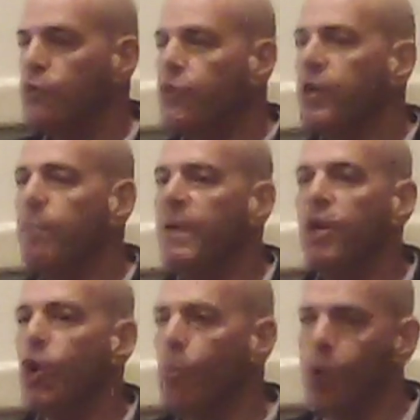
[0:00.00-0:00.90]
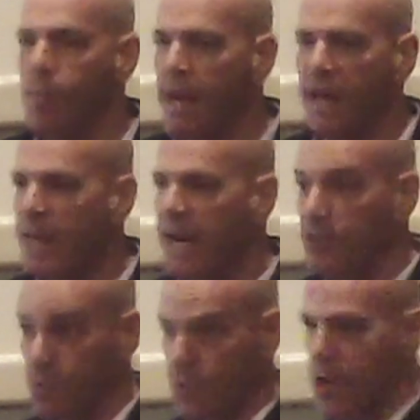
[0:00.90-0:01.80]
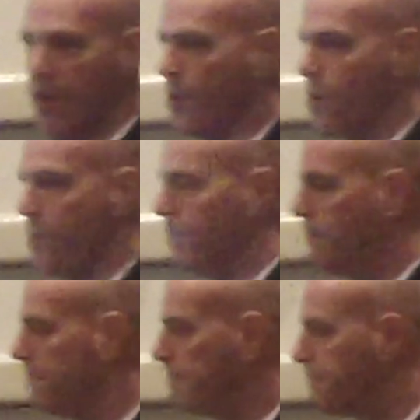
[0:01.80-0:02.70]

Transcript: there's going to be no more bailouts. We're on our own.